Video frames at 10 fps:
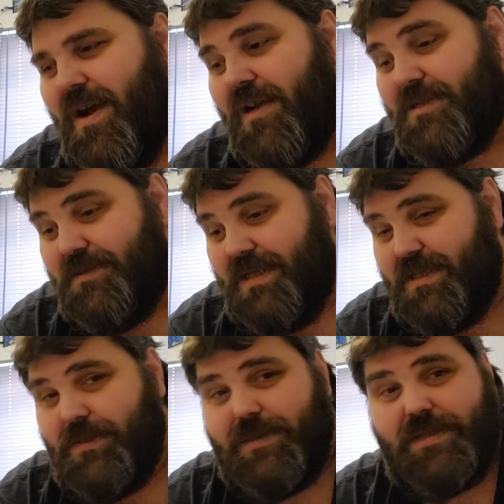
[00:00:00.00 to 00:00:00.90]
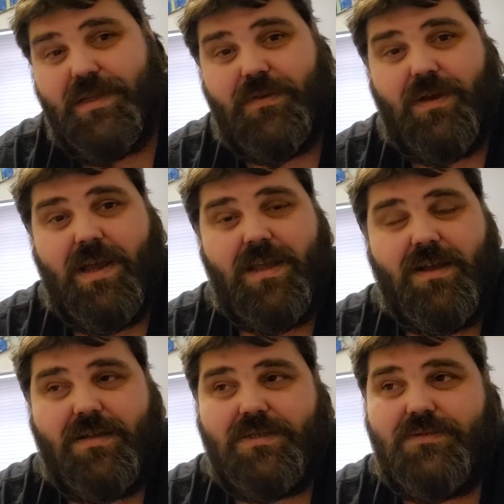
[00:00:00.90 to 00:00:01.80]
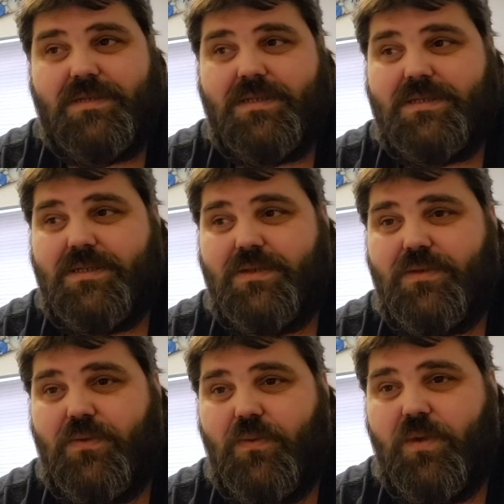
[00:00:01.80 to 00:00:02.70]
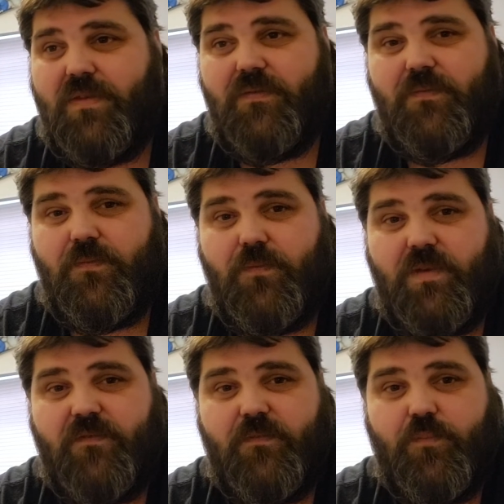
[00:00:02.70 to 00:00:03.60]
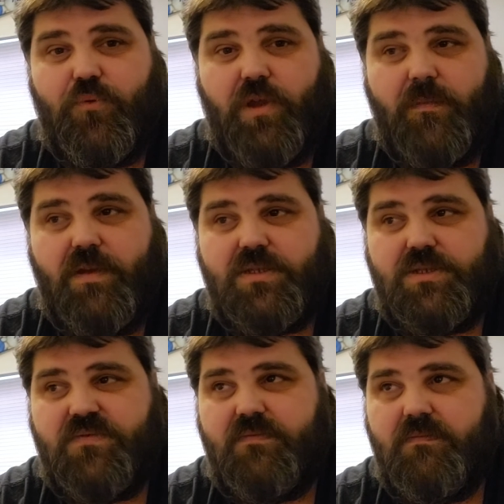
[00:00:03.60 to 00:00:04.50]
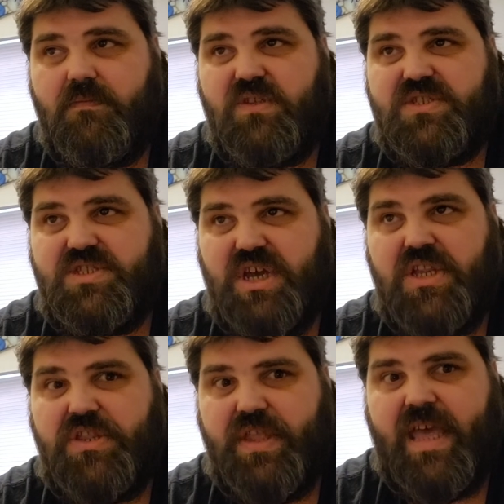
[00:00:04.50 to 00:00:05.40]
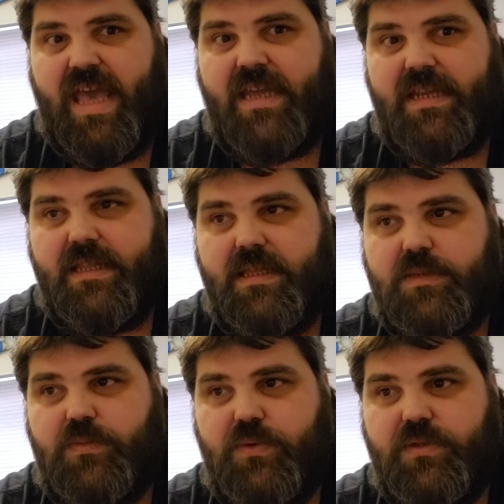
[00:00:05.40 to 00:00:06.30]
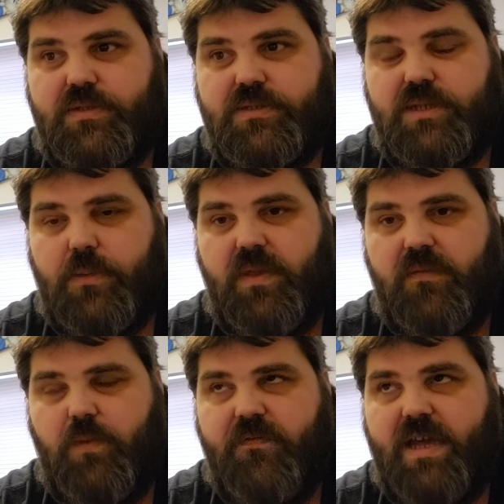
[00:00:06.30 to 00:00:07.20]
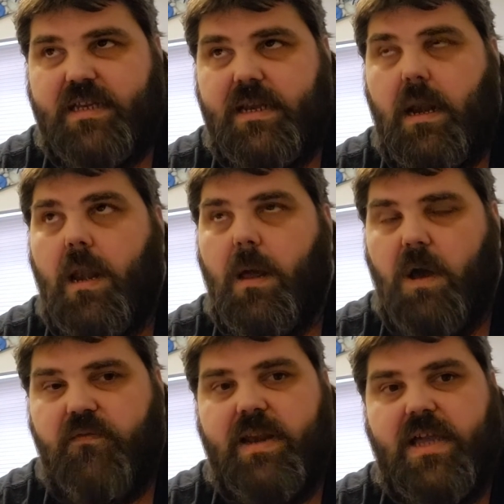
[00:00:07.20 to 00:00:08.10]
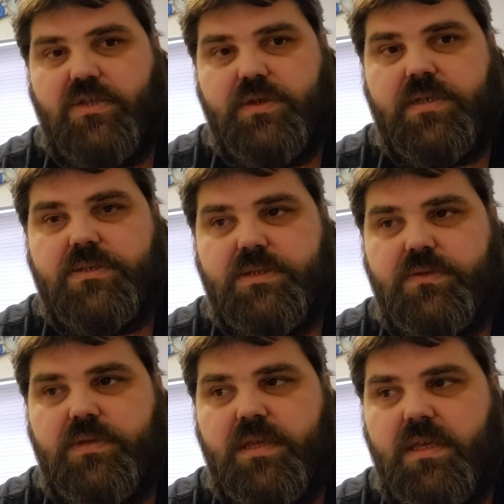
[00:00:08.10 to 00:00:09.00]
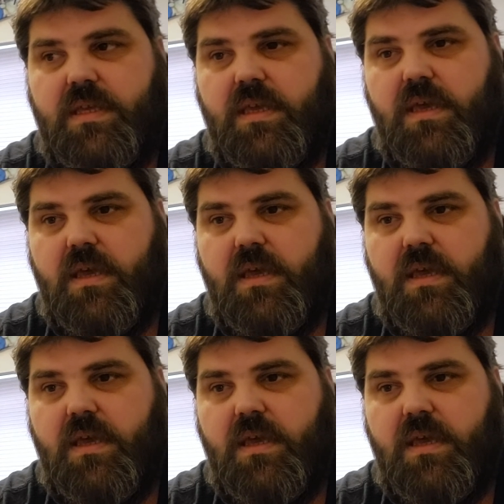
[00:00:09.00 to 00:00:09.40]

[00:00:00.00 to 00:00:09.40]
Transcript: R2-D2's looking great. R2-D2, we've pretty much done the head at this point, so we've added a lot of electrics to the